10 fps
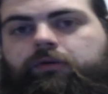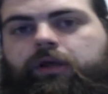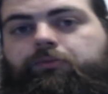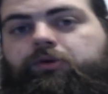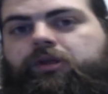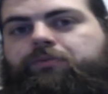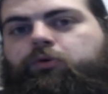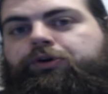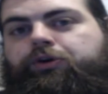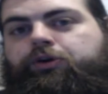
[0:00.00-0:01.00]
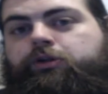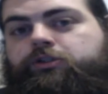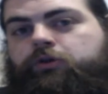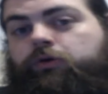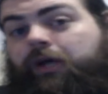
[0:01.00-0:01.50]
I'm really bored too,
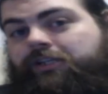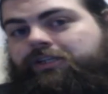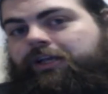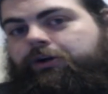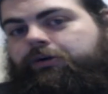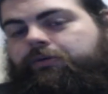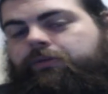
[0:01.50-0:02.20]
so catch you later.